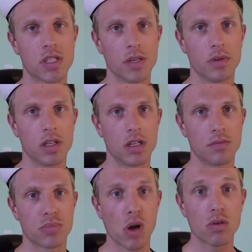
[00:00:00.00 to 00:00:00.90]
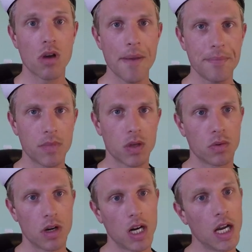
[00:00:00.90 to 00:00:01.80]
similar program
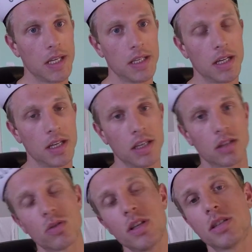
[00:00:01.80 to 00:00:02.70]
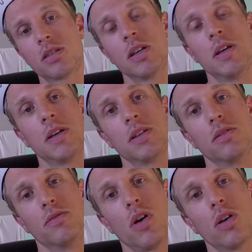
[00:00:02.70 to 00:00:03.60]
where I increase
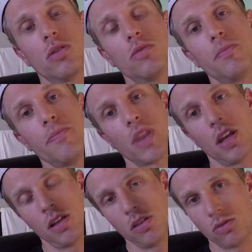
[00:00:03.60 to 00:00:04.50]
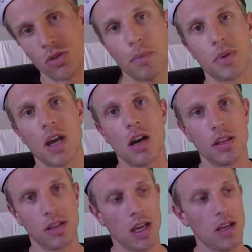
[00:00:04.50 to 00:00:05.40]
the volume and then drop it down at the